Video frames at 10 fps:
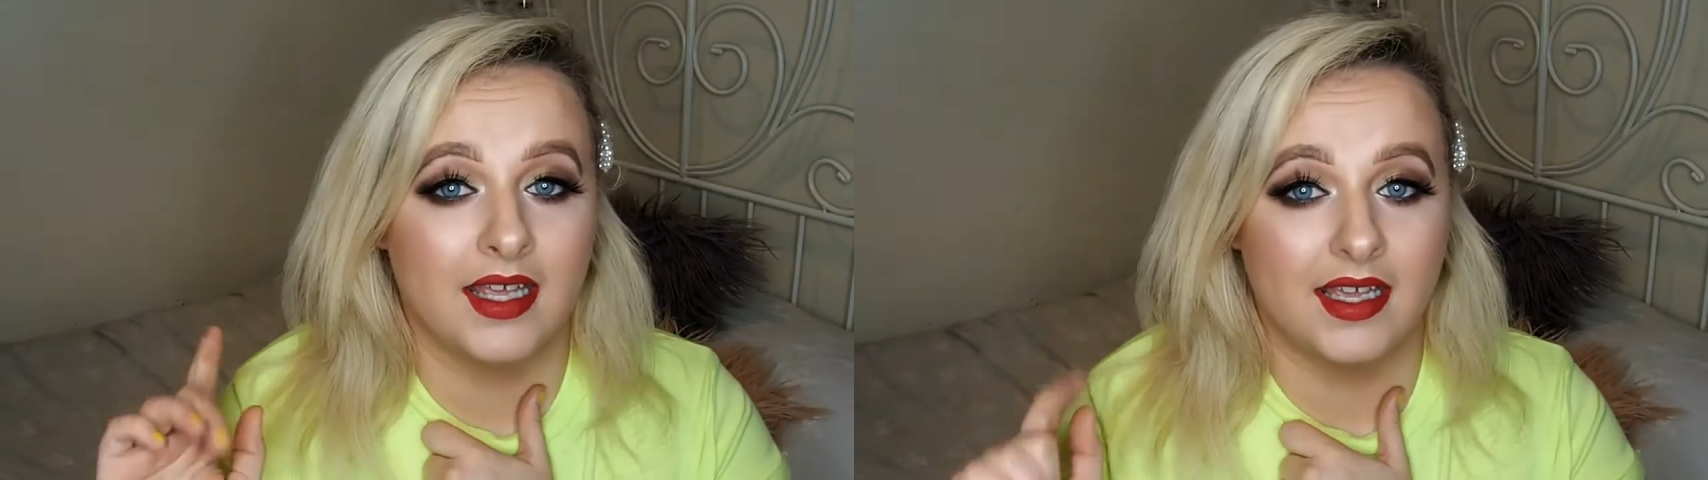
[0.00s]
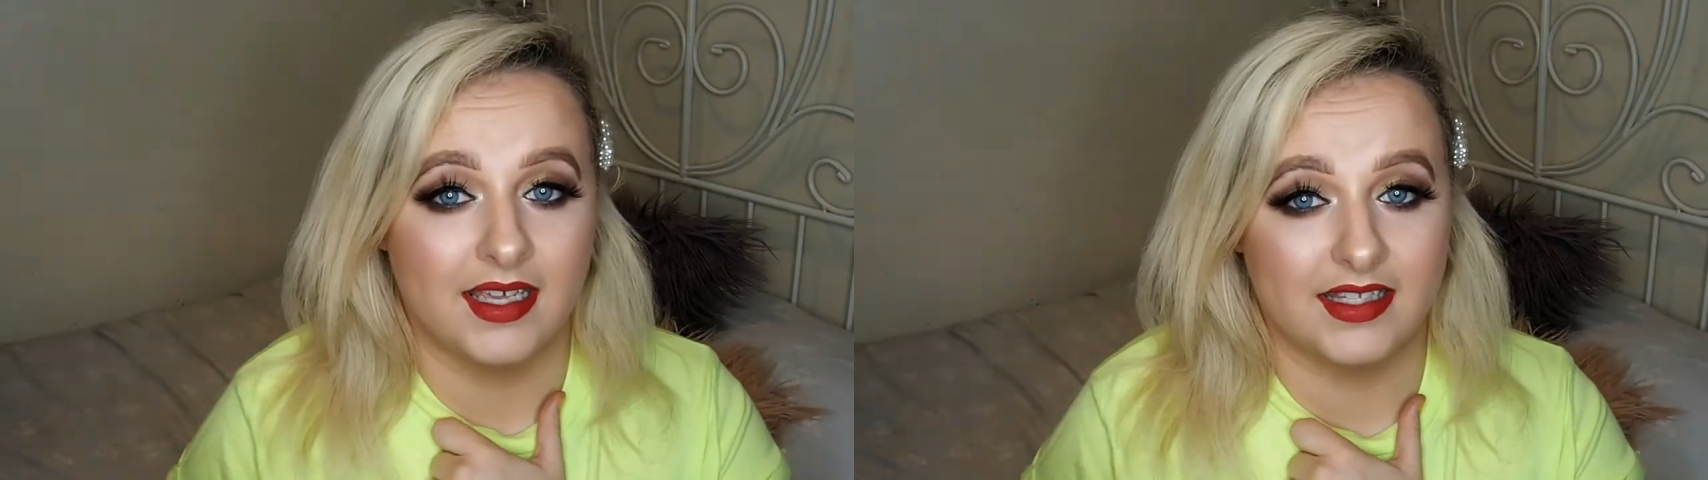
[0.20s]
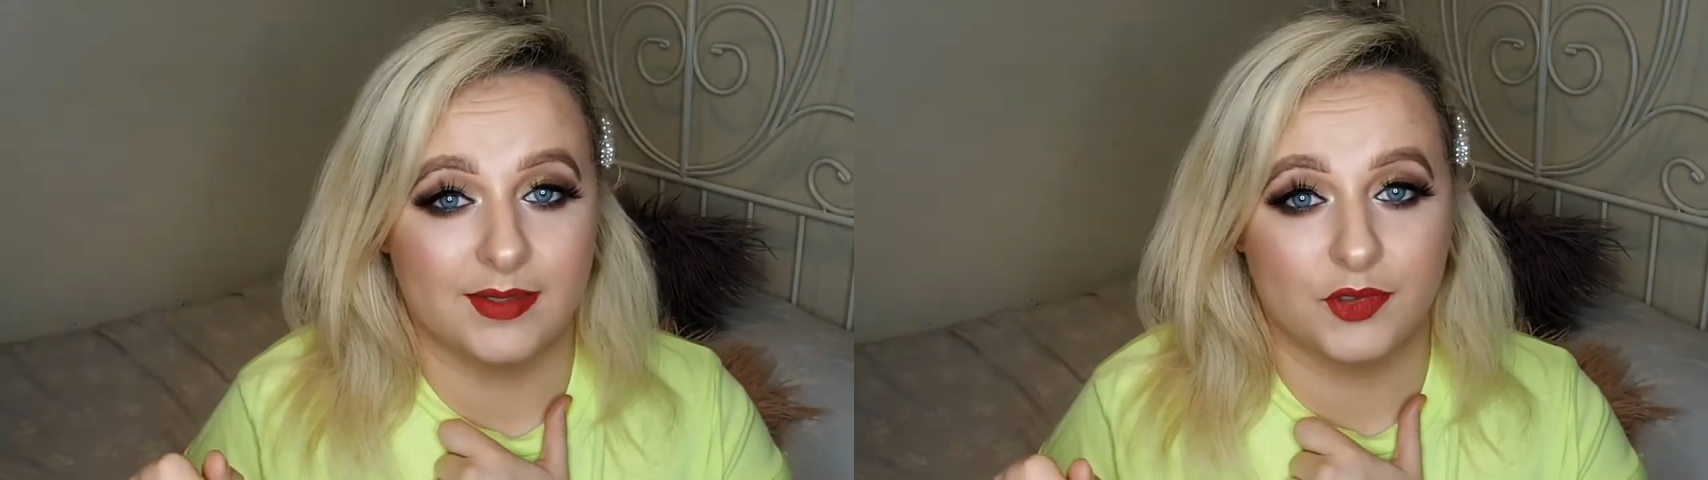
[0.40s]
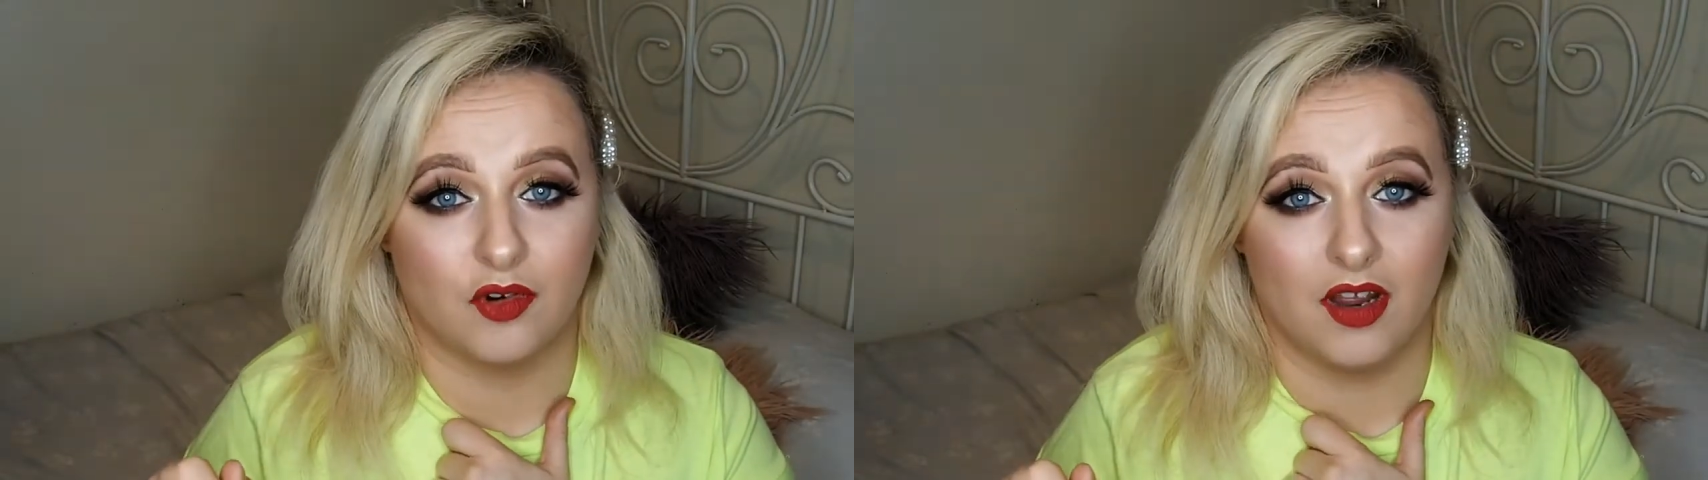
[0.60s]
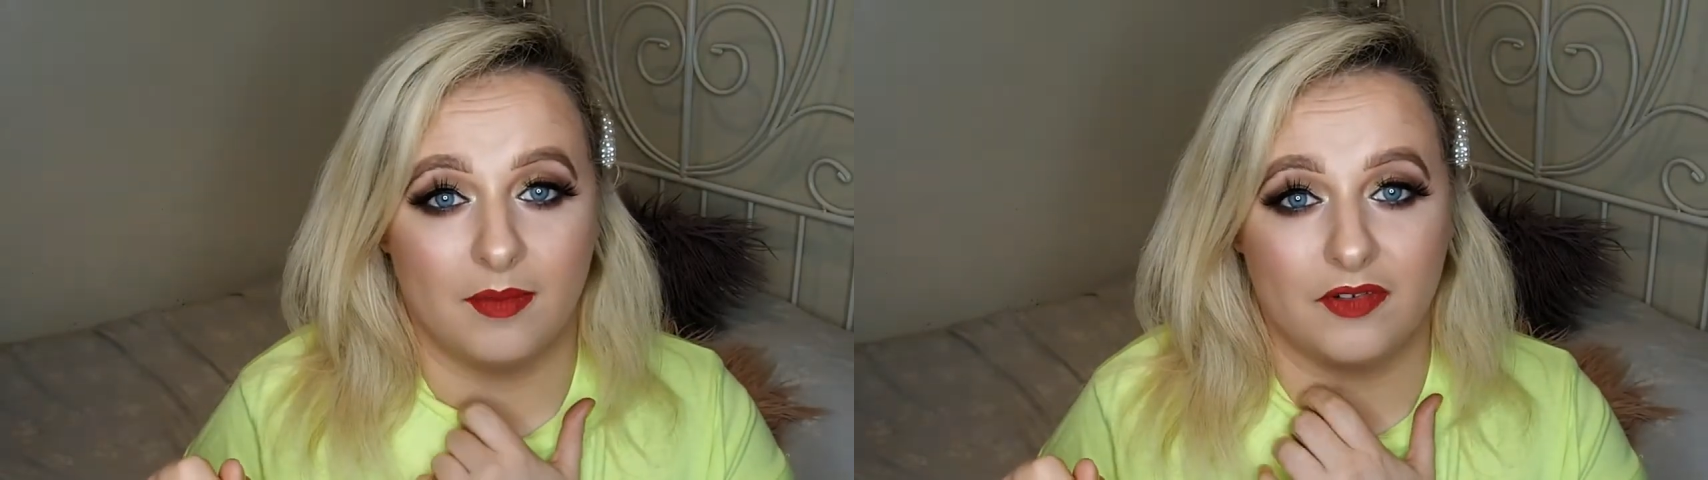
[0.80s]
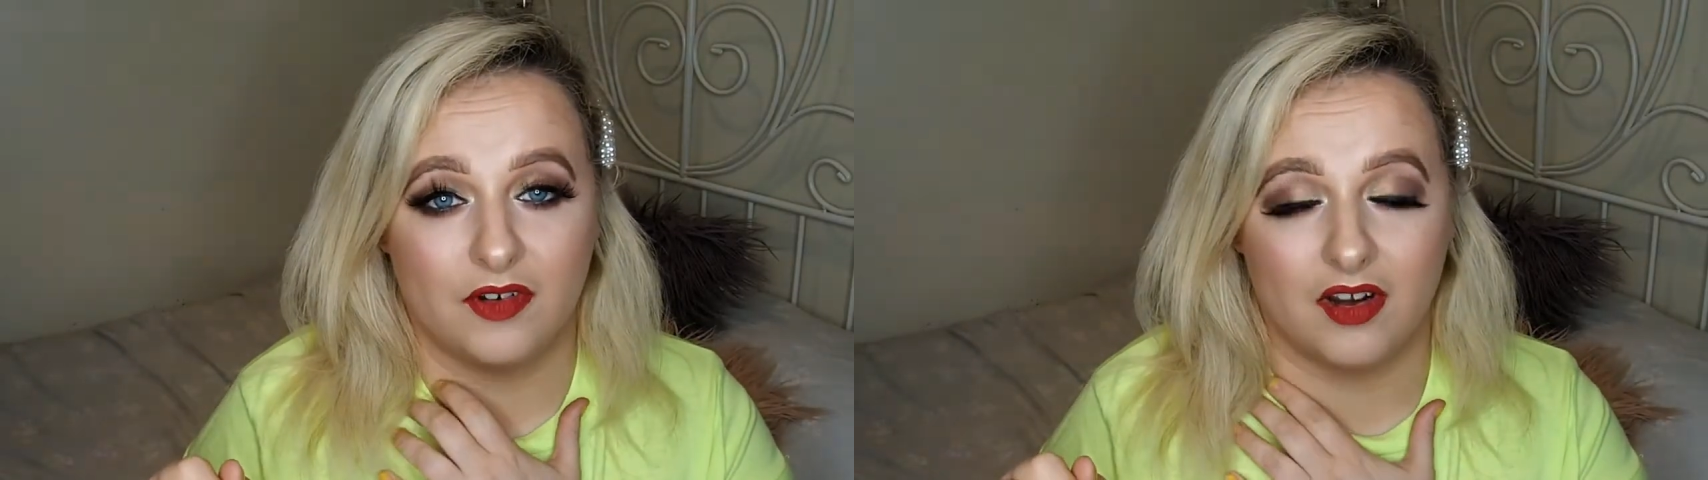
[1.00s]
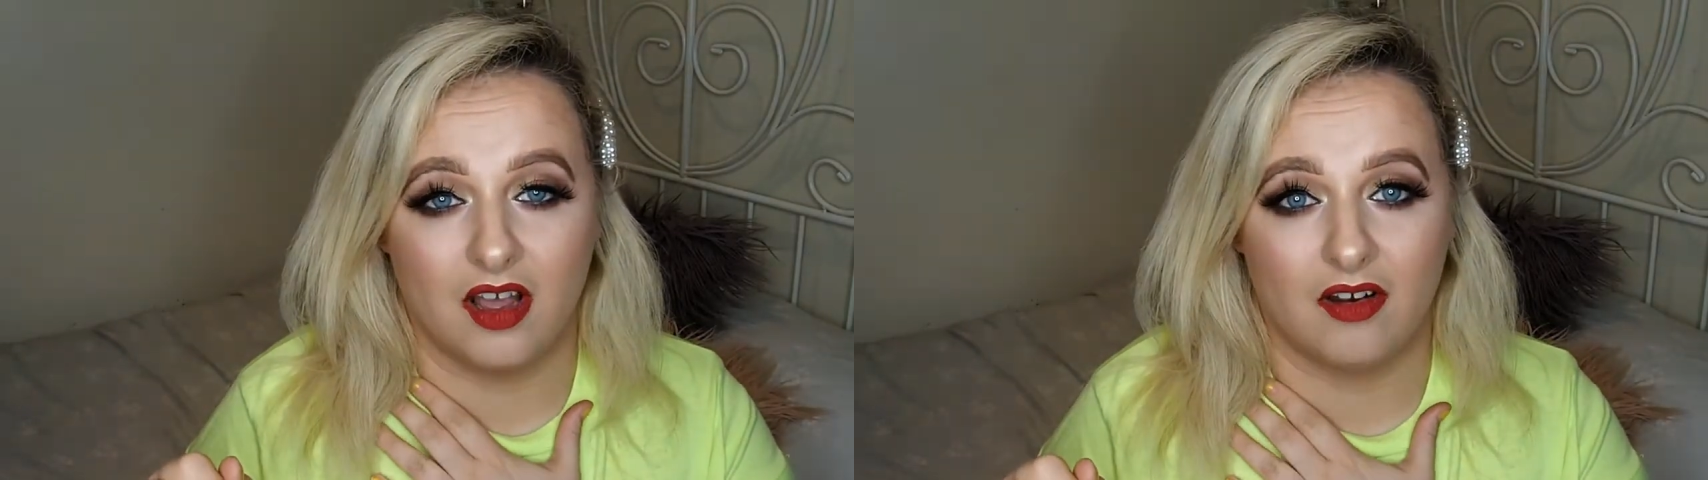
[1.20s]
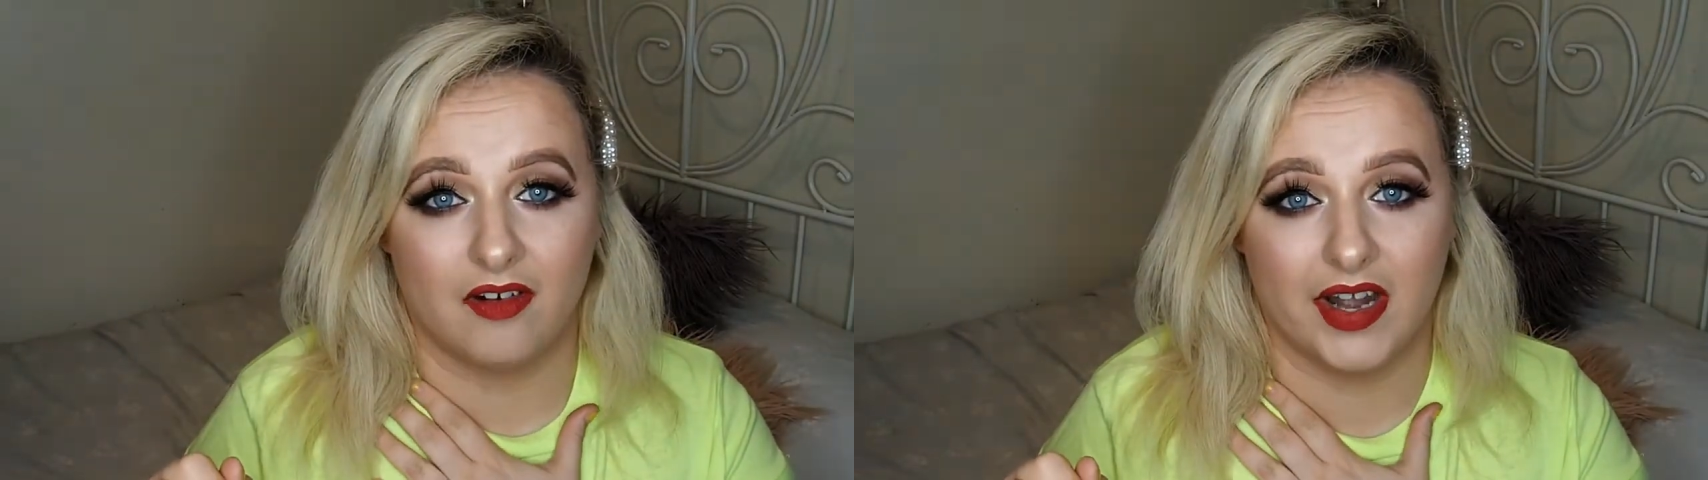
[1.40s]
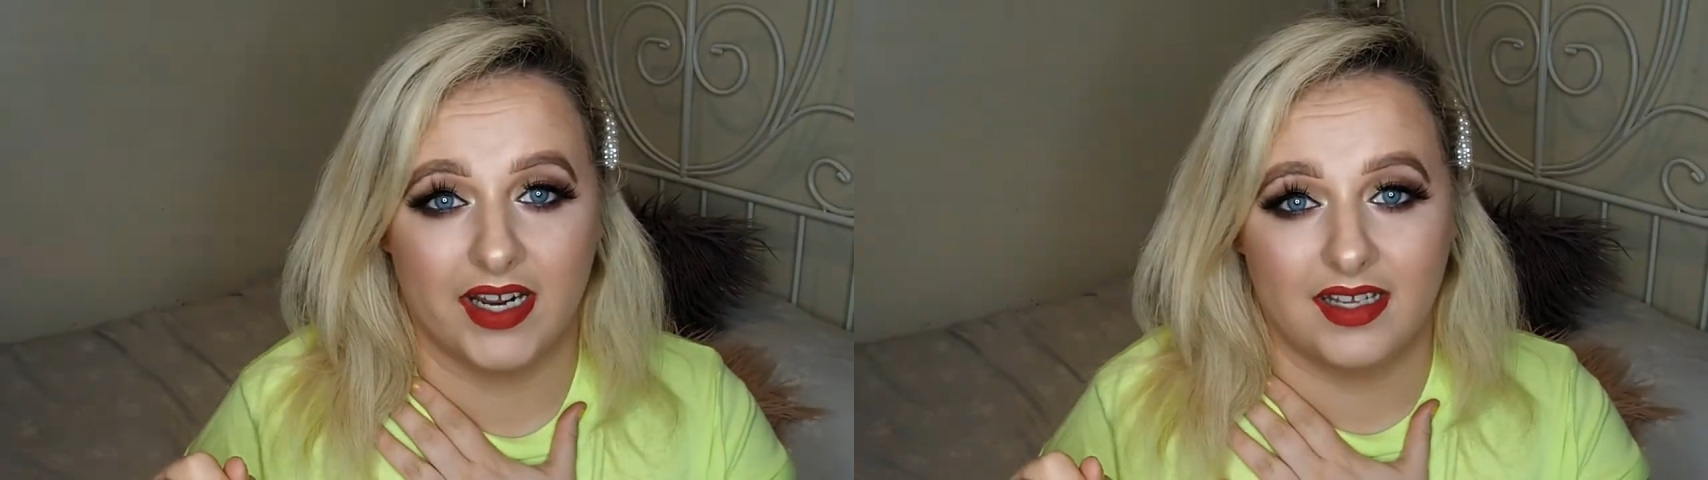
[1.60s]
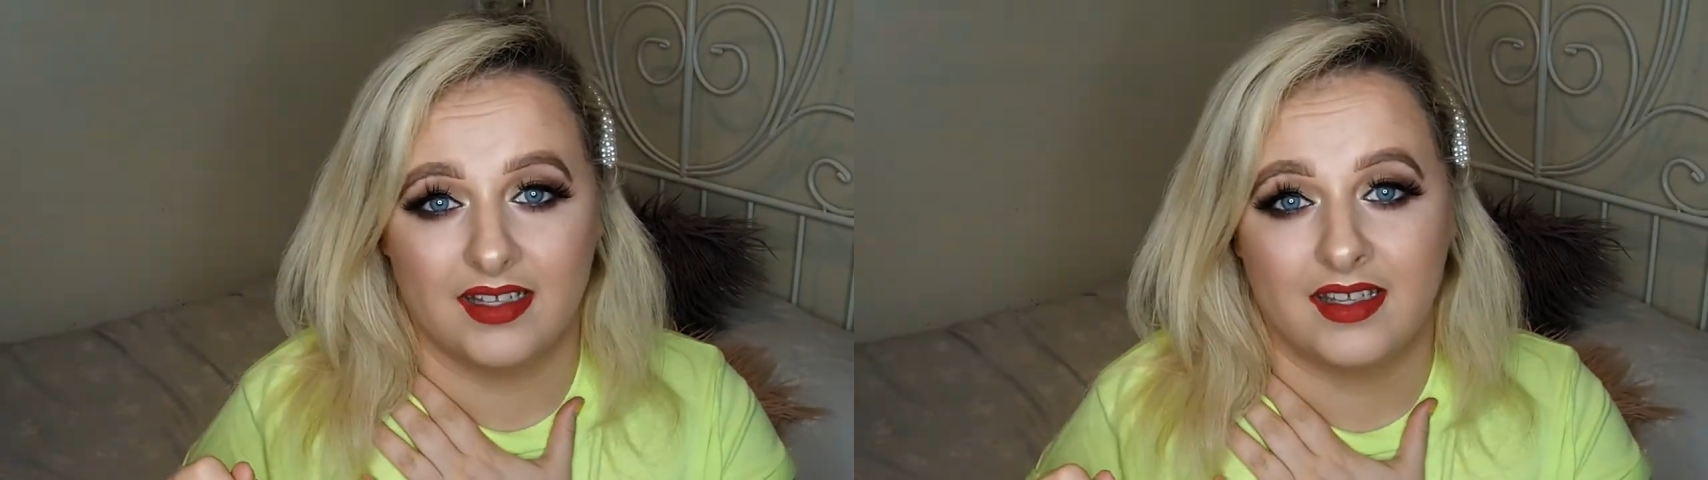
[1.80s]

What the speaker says: hit subscribe if you're not already,